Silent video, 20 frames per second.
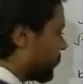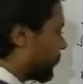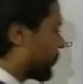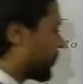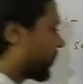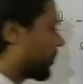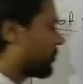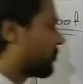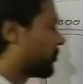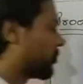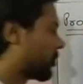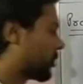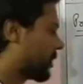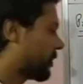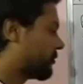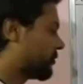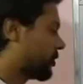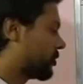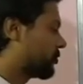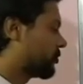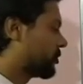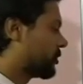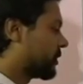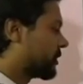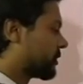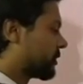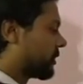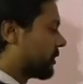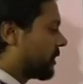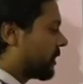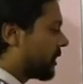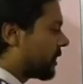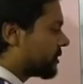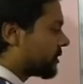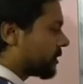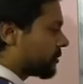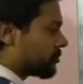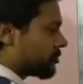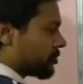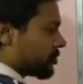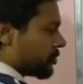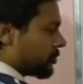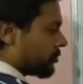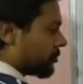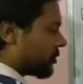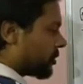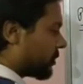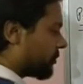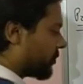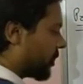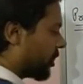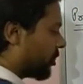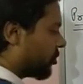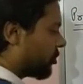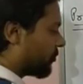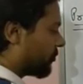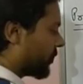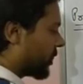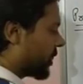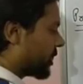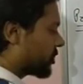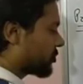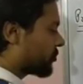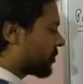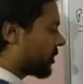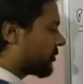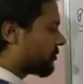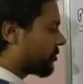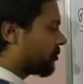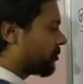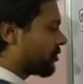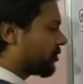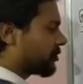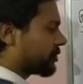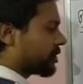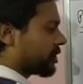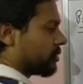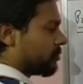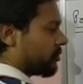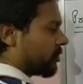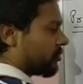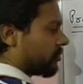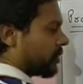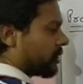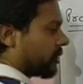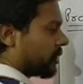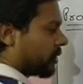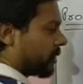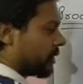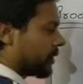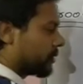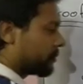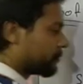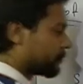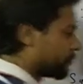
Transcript: Now what I will do is, I will substitute the value of a square from equation number 1 here.